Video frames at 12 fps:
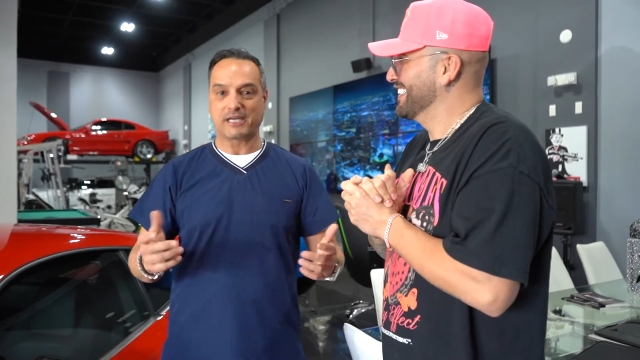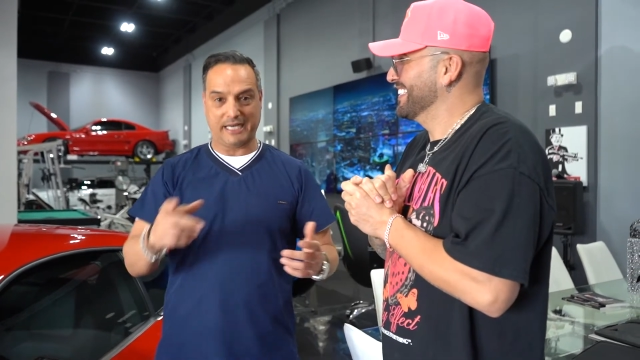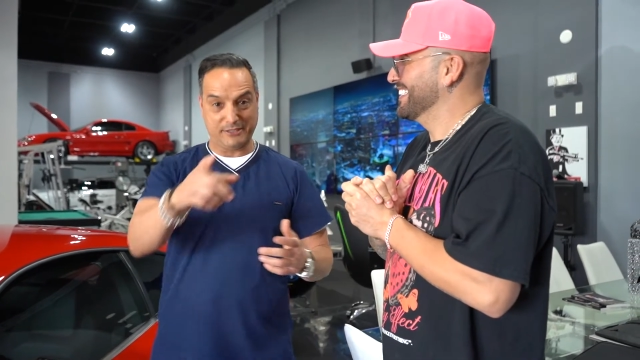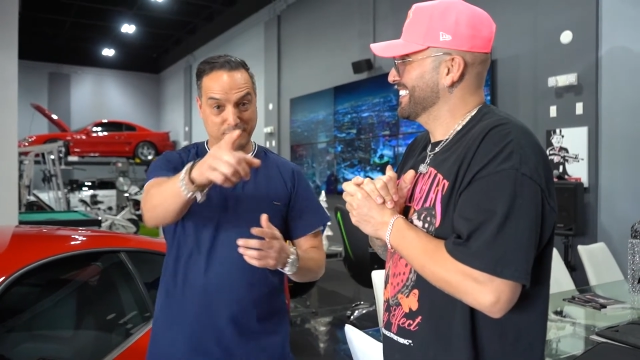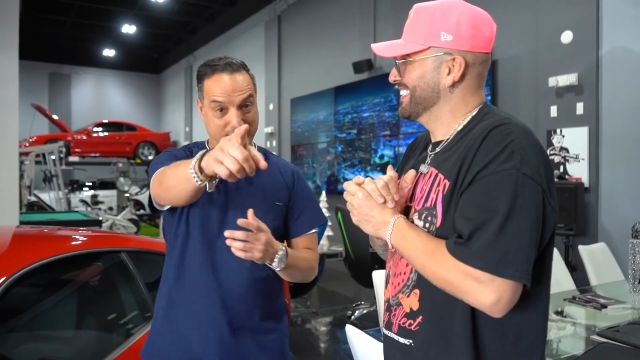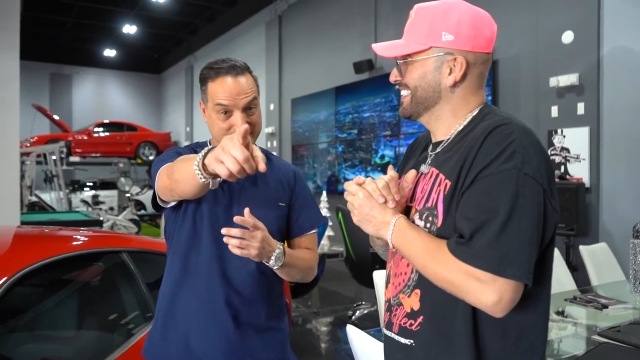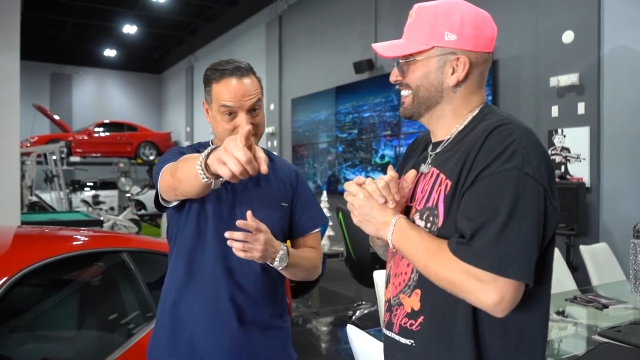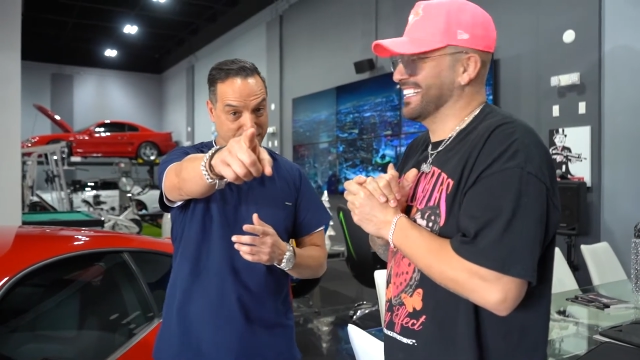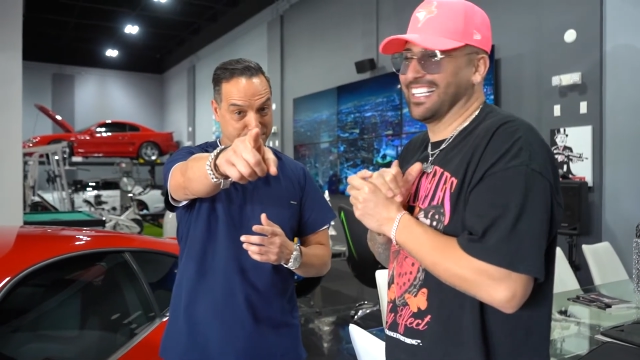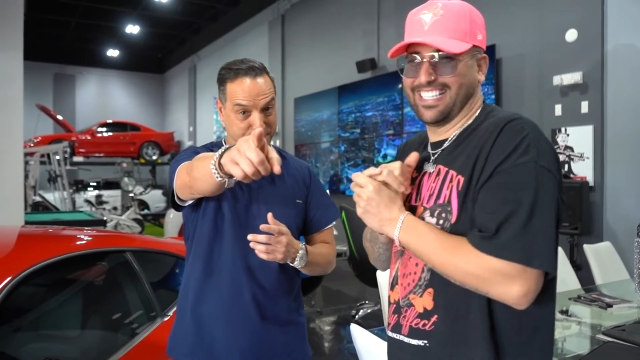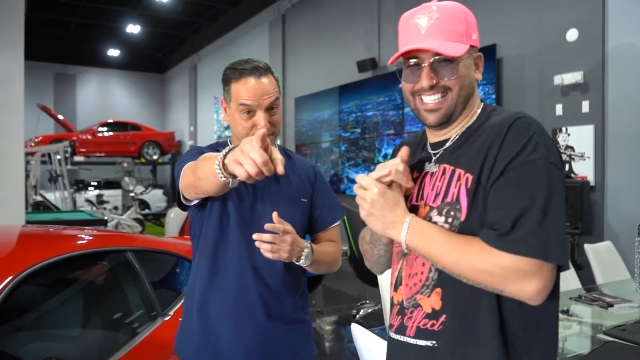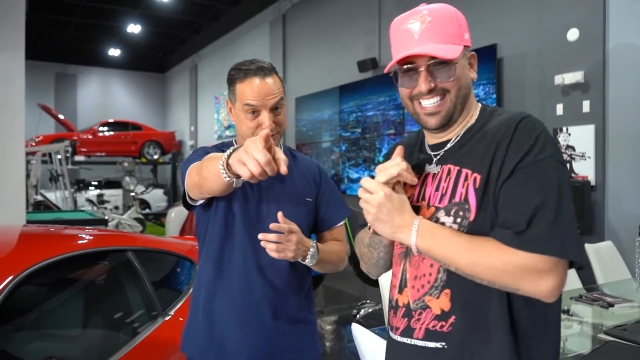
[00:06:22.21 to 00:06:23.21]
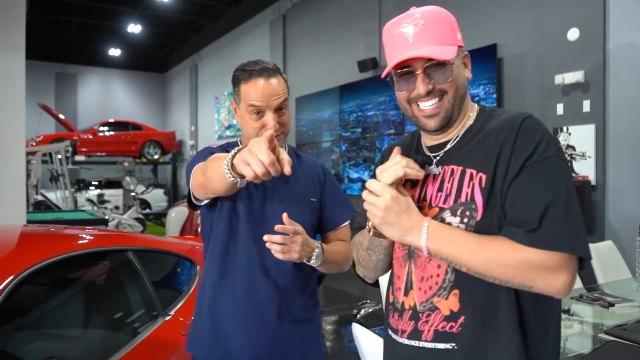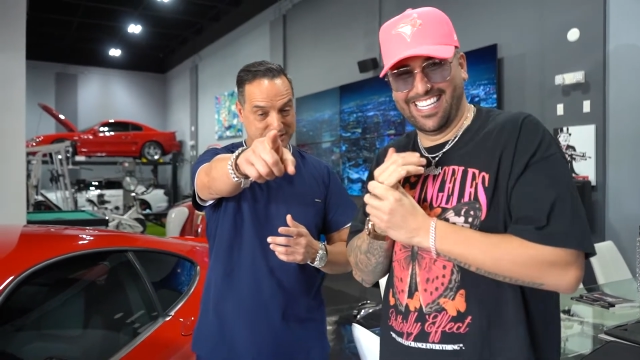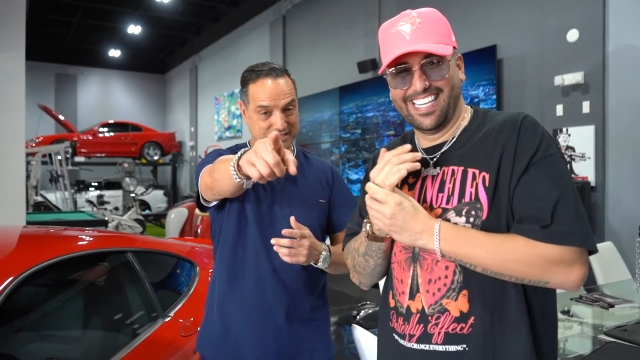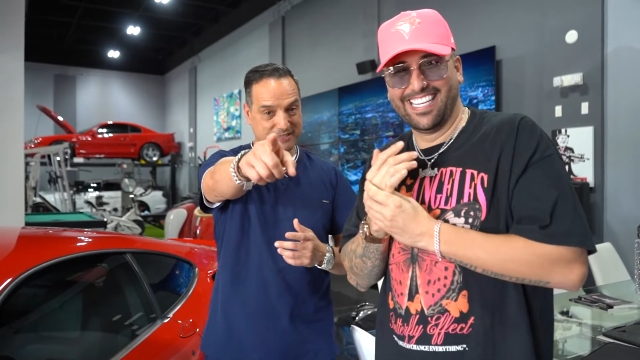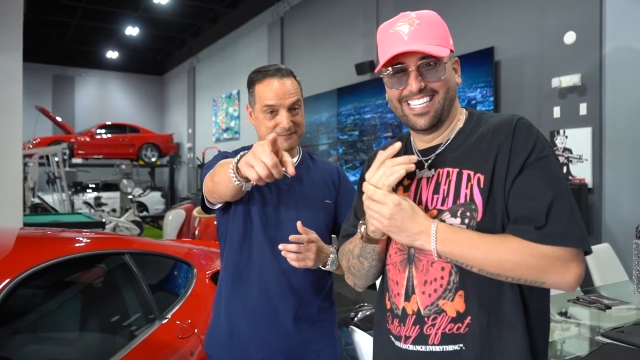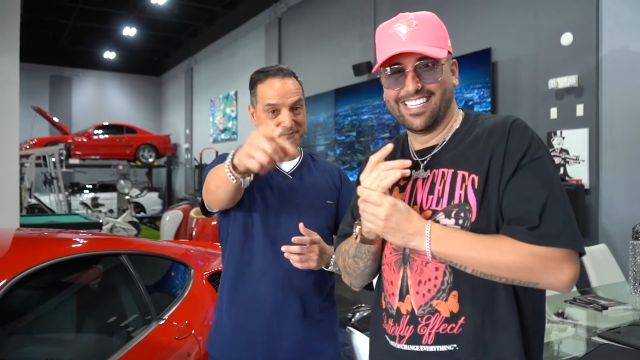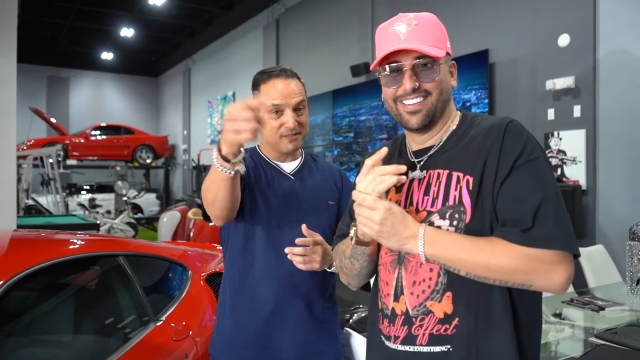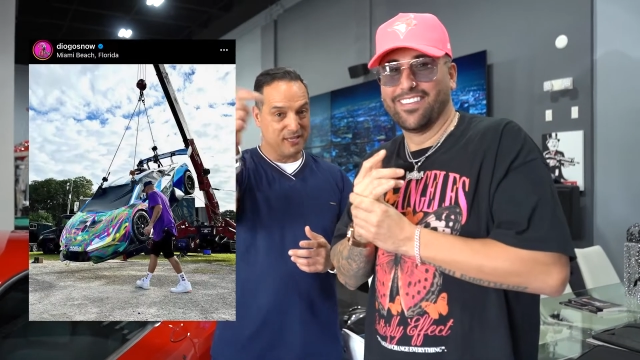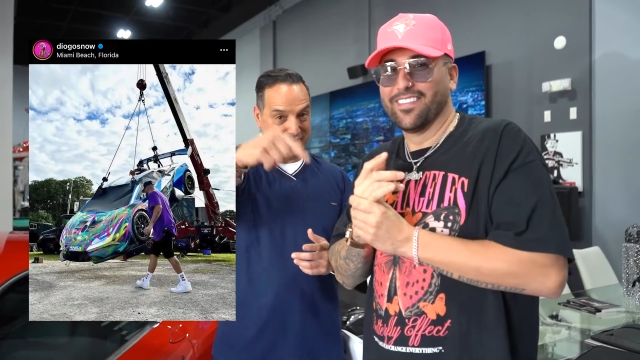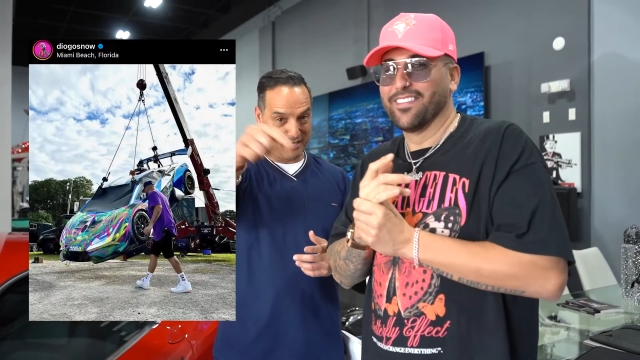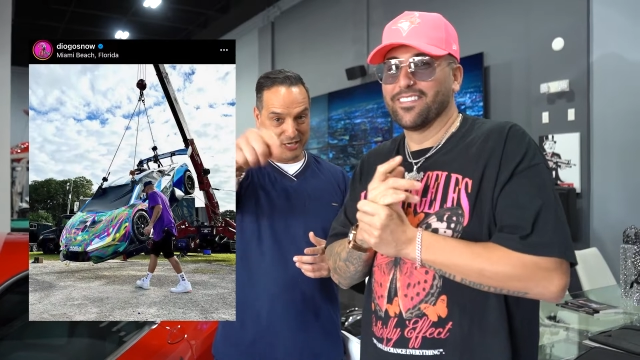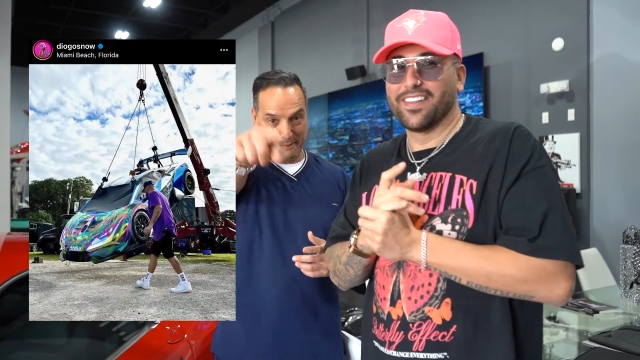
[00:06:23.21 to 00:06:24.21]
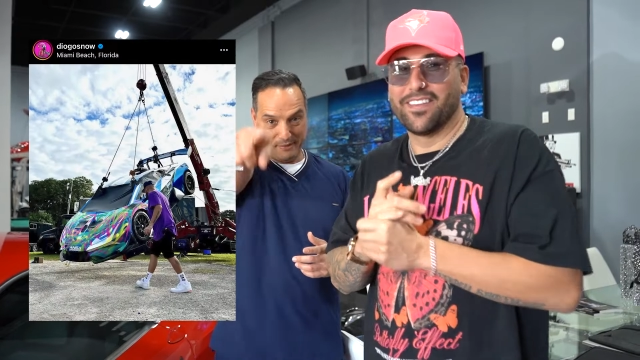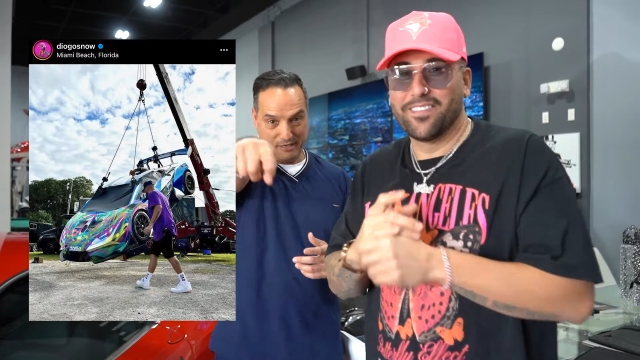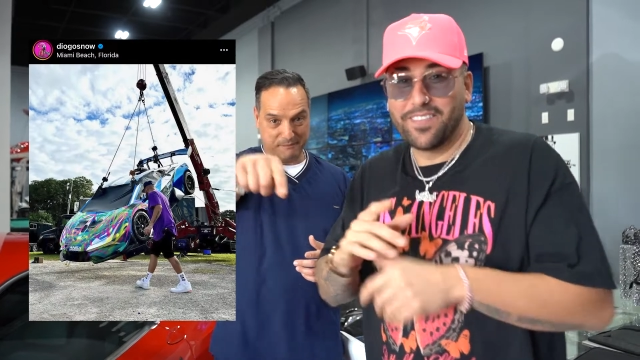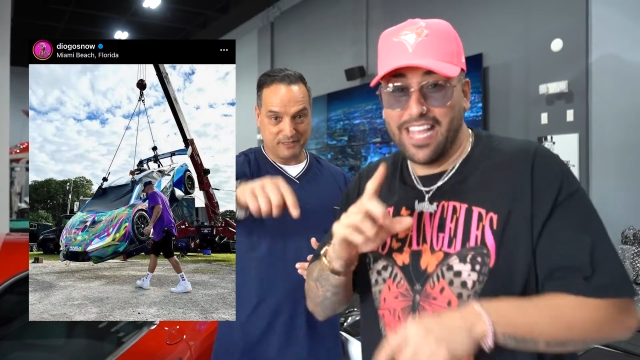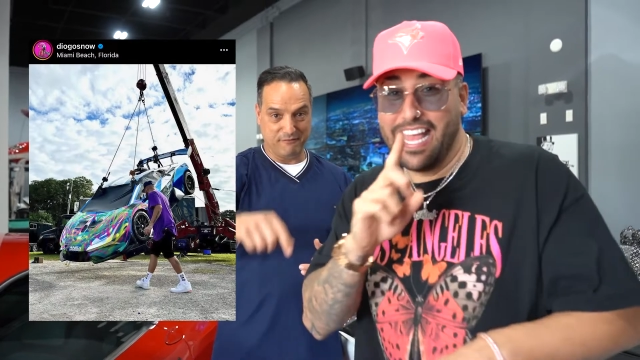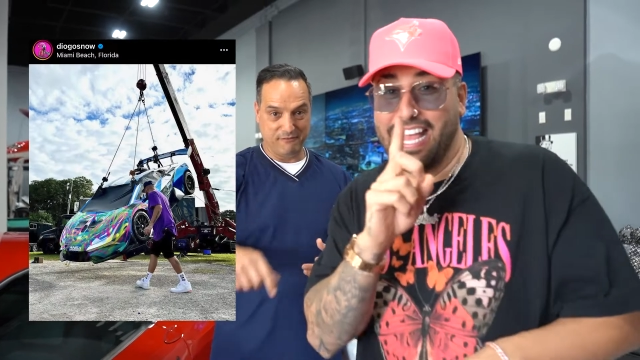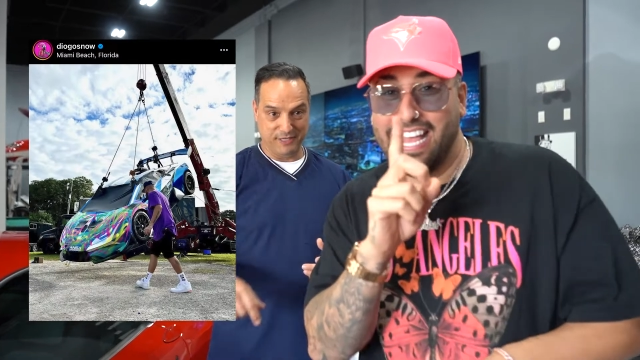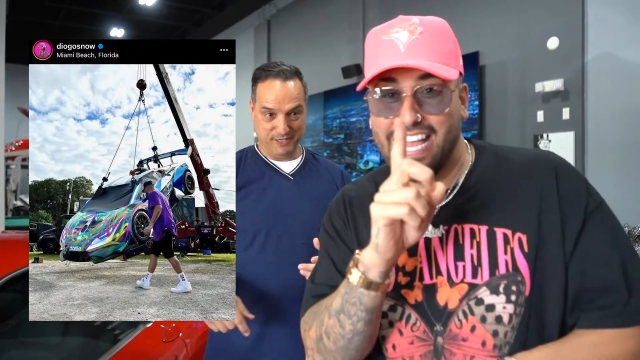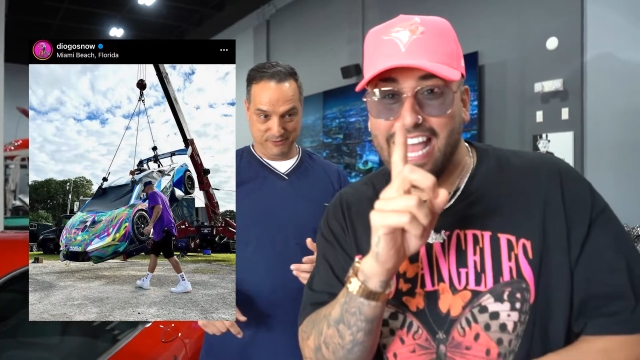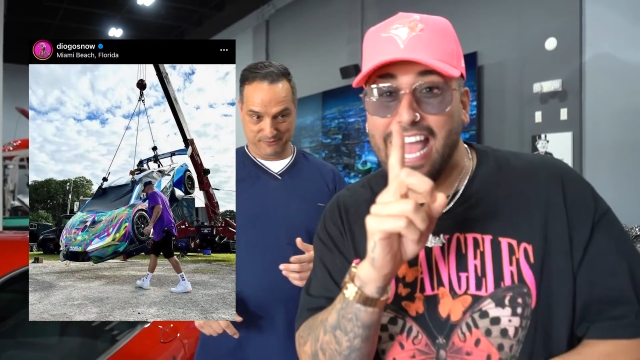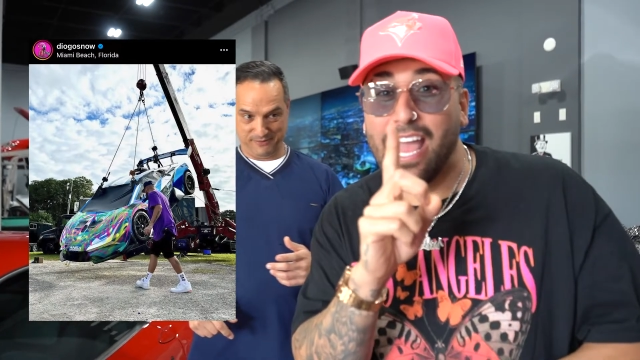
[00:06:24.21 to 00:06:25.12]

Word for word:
Speaker 1: And you're gonna see pictures coming up in the video. And